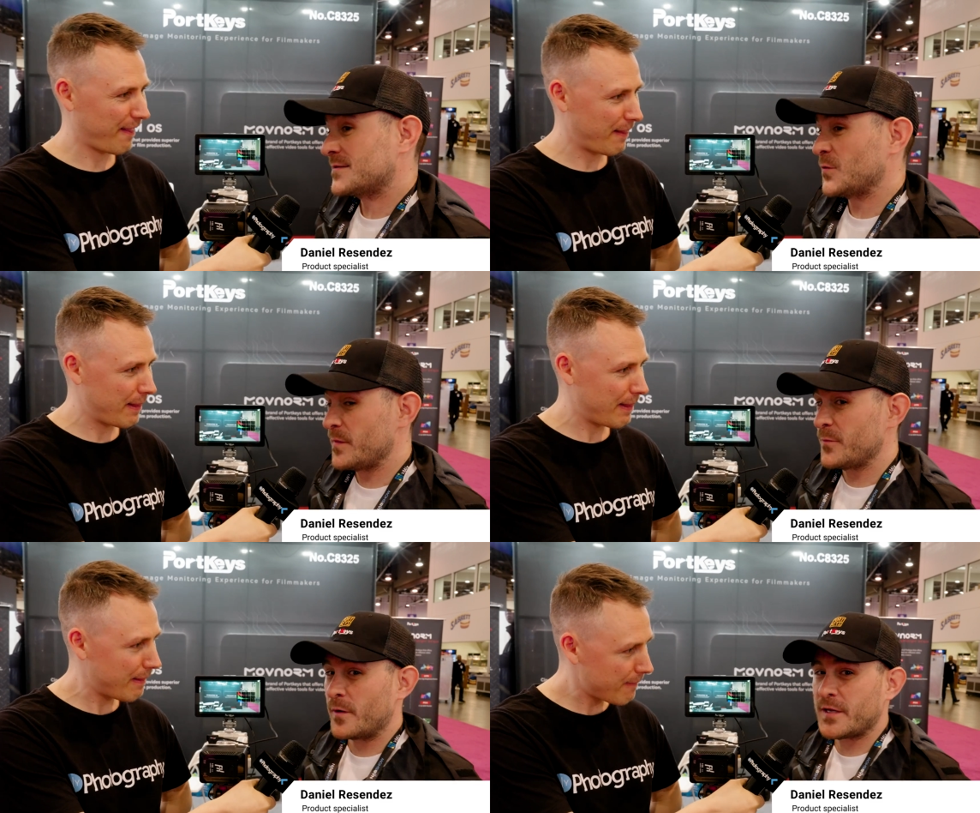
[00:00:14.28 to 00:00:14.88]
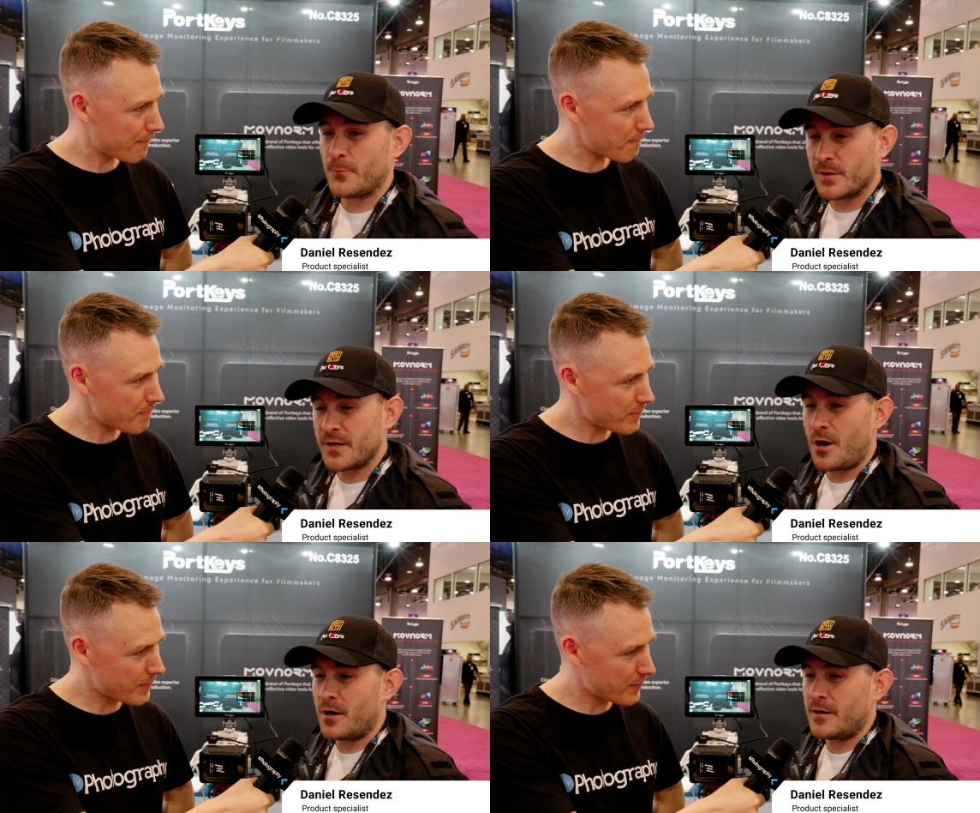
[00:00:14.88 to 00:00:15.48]
Speaker 1: so we've been working really
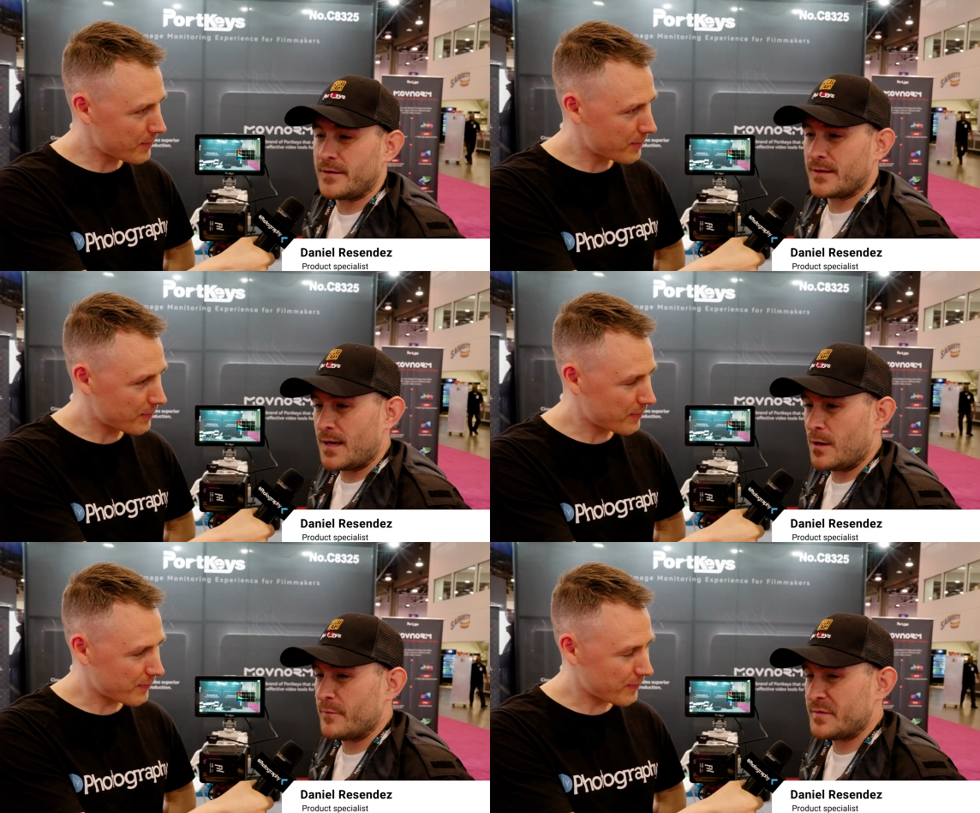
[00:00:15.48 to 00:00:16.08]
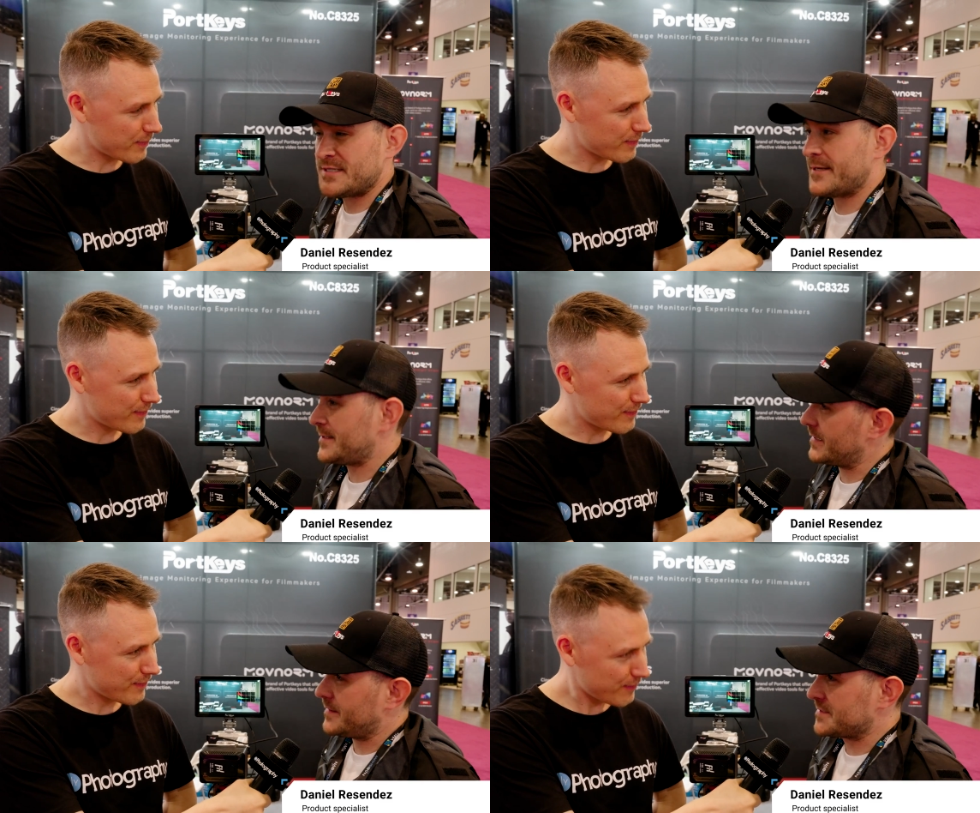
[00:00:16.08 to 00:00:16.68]
hard. Uh, we've been taking a
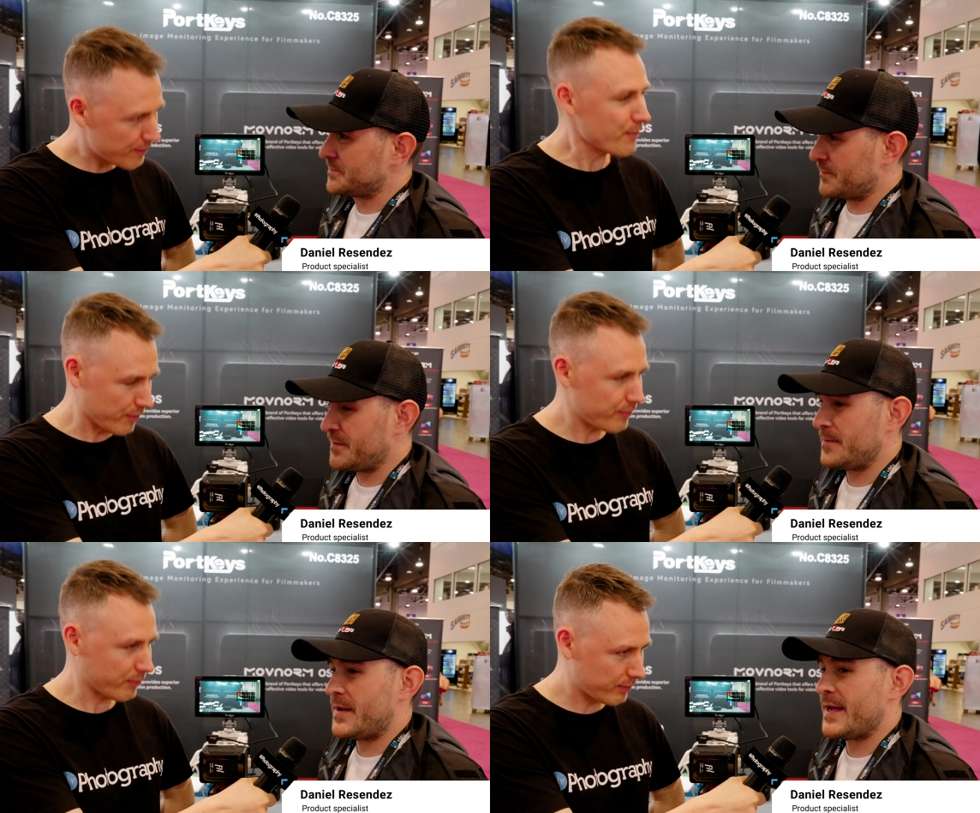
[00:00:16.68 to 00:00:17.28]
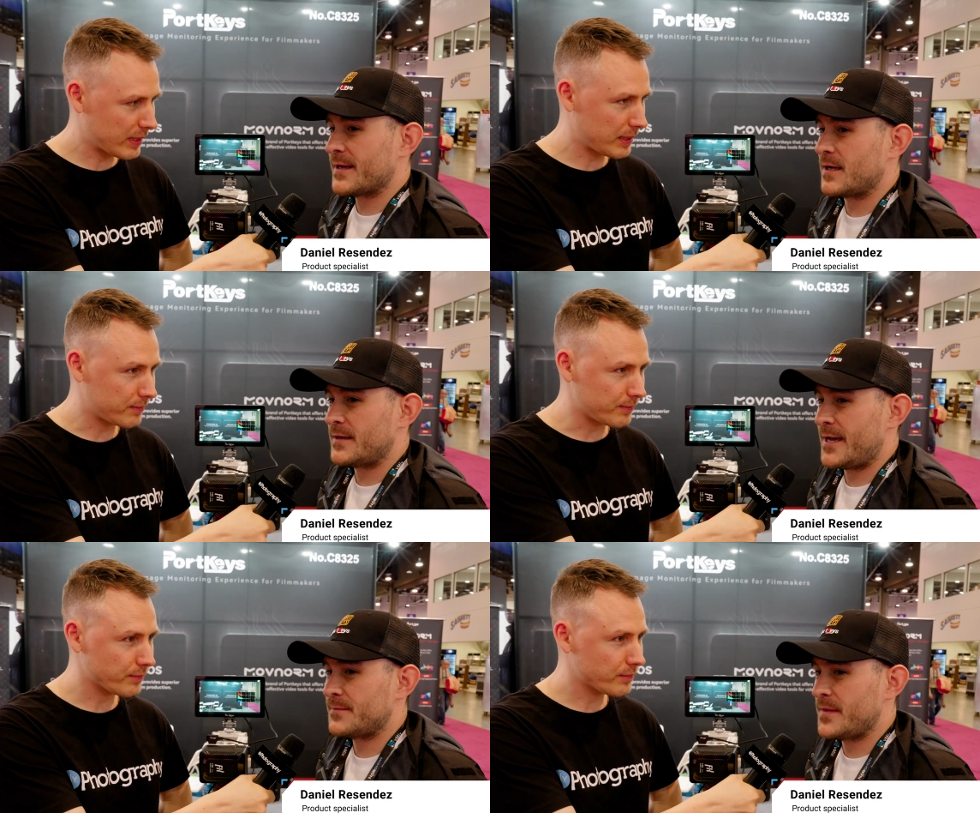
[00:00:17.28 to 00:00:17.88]
lot of customer feedback on
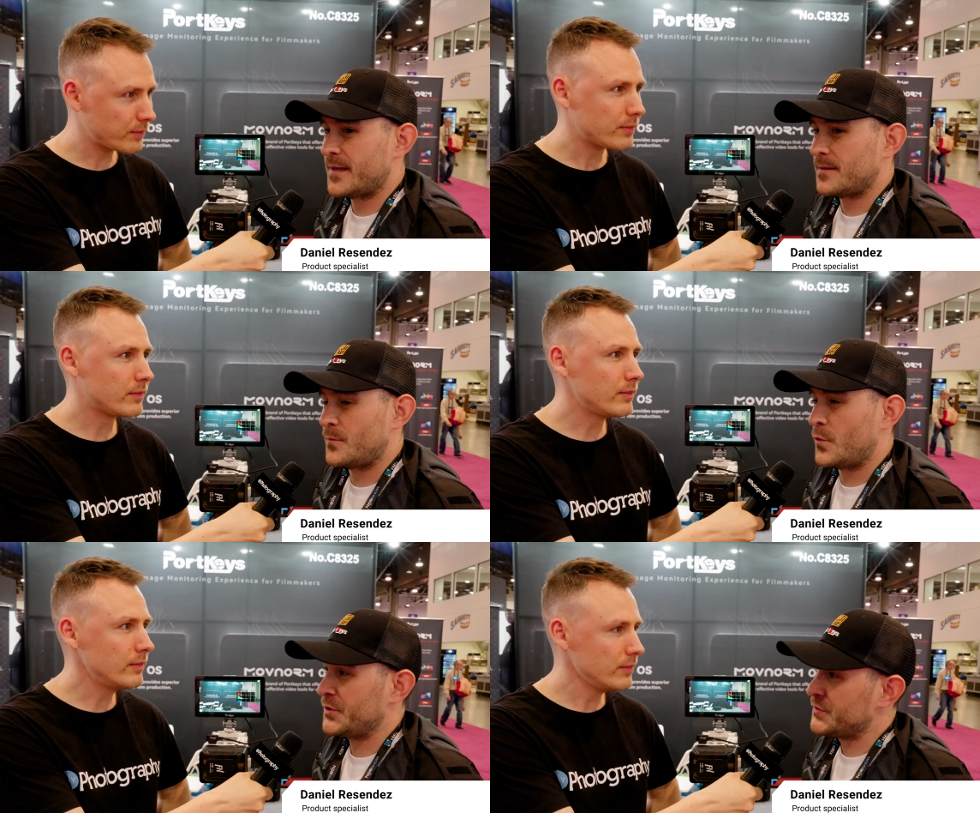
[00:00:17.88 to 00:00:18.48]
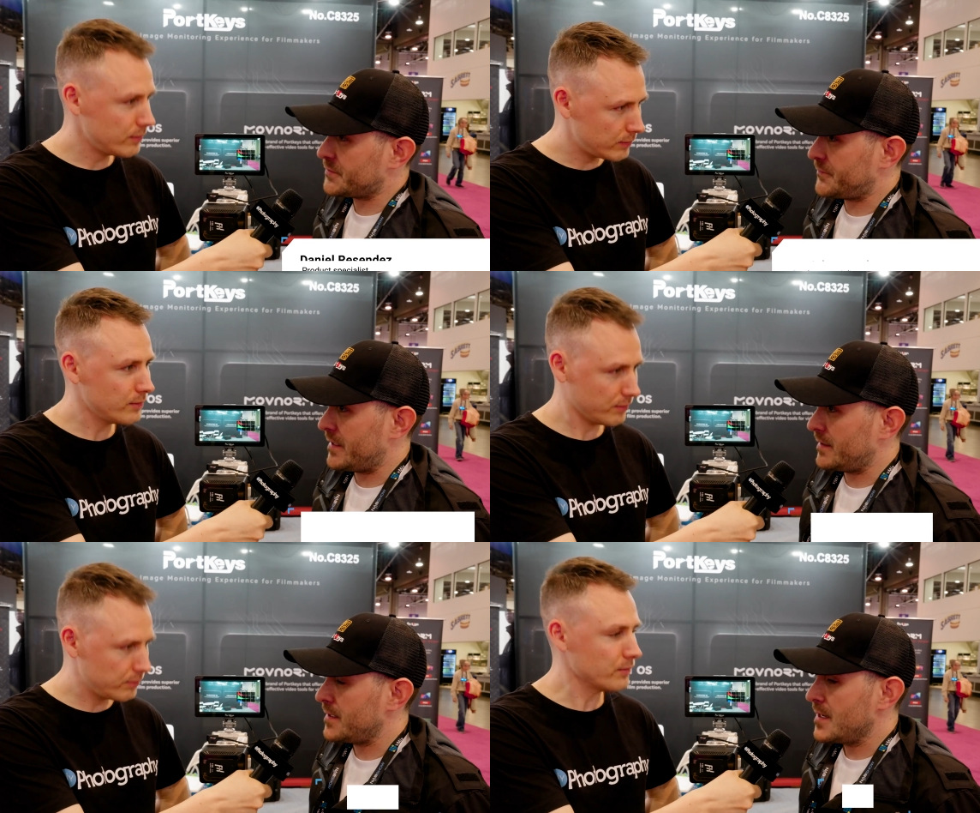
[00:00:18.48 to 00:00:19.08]
how to make it more user
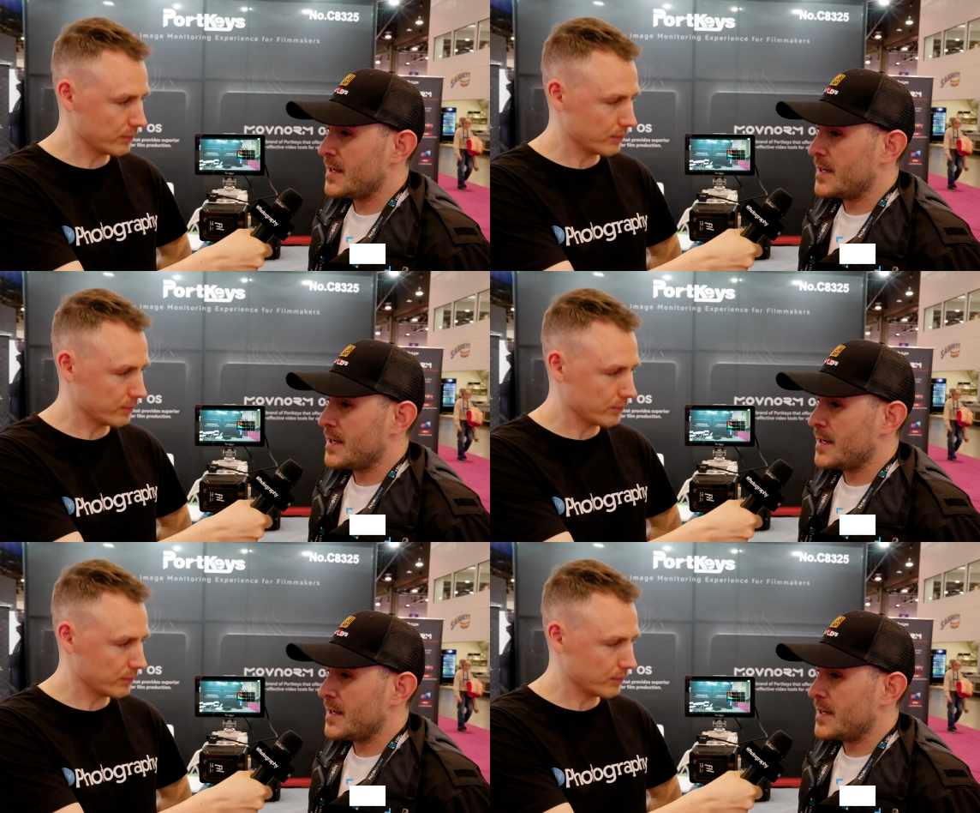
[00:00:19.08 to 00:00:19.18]
friendly.